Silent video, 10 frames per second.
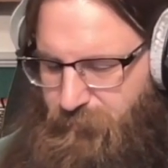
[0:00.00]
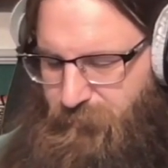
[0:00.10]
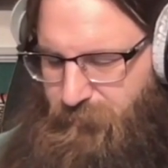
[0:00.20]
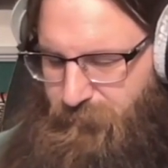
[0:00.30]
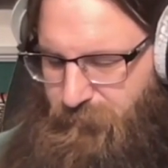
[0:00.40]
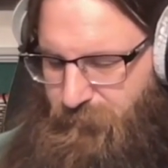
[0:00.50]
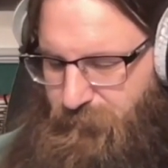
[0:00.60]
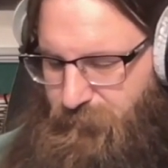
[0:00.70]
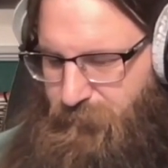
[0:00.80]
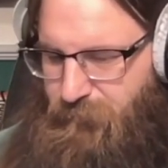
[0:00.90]

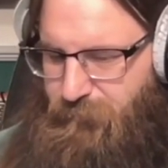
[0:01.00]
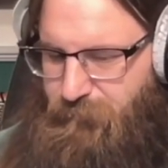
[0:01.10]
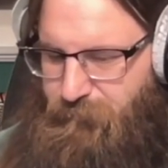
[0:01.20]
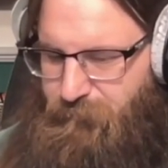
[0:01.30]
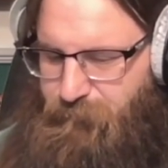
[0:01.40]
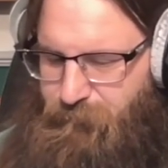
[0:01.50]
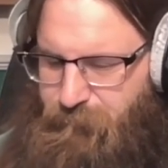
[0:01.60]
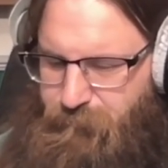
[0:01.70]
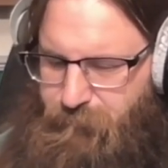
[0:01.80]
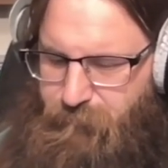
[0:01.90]

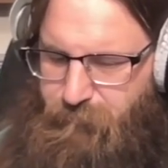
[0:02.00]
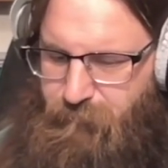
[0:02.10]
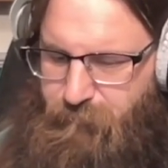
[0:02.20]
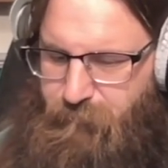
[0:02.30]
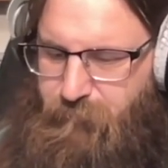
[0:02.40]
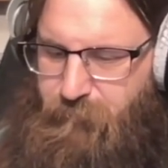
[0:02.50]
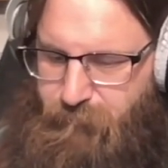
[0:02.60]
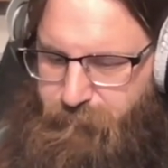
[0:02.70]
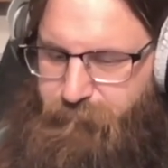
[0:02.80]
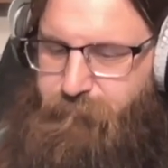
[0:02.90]

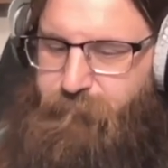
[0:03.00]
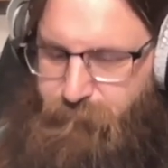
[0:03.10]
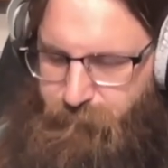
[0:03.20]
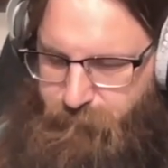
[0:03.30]
(not speaking)